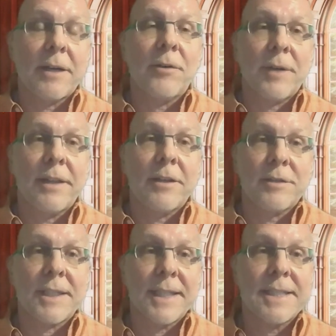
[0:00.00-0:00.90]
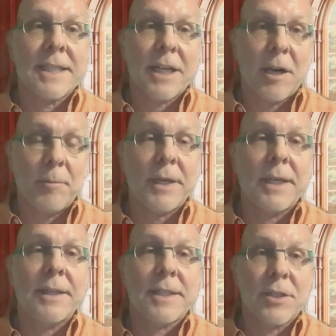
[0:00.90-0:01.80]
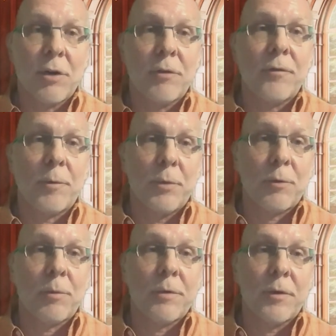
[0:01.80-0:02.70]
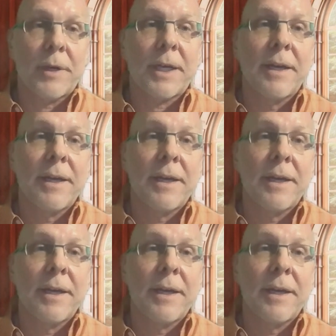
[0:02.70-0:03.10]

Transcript: okay, there's at least a company that's known for book reviewing